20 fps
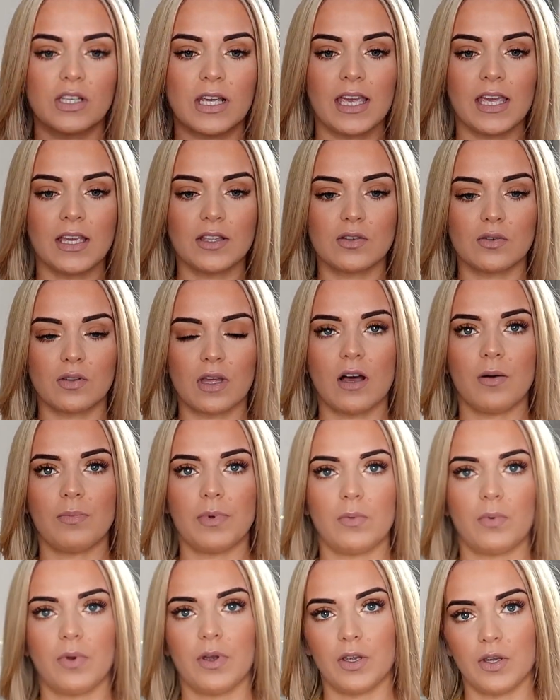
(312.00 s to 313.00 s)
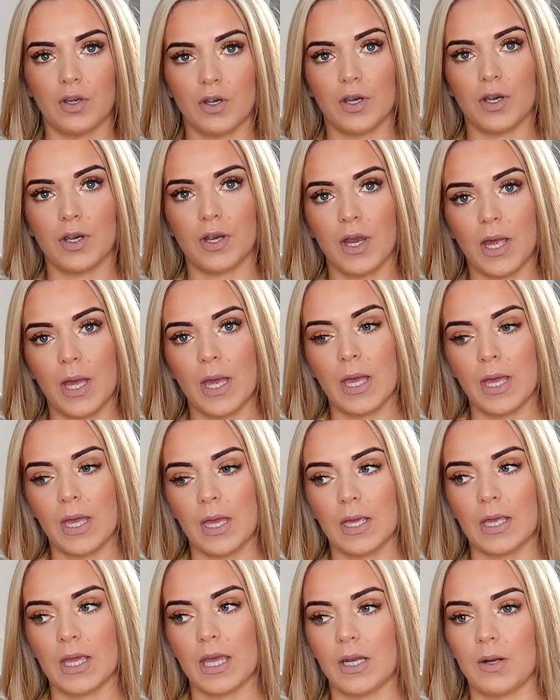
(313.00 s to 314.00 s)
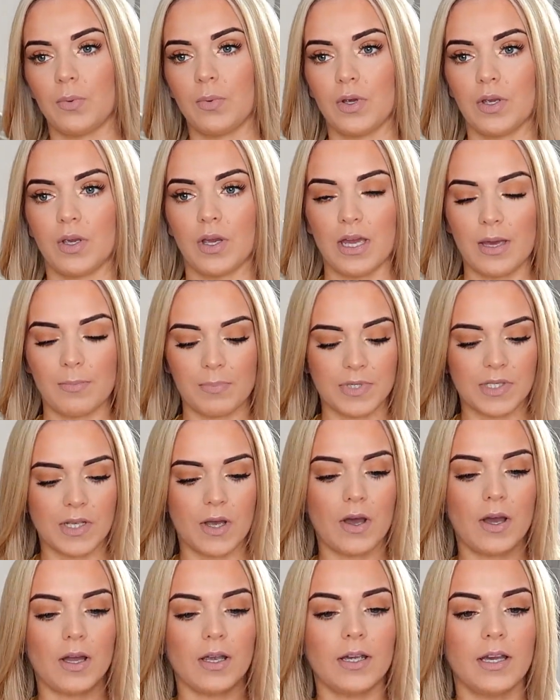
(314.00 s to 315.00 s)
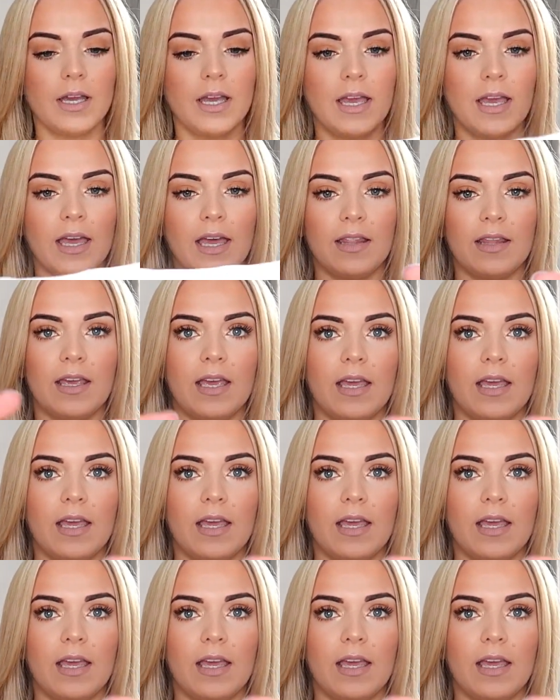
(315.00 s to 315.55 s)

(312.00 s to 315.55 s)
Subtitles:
side, so that'll be where your, kind of where your hips are, and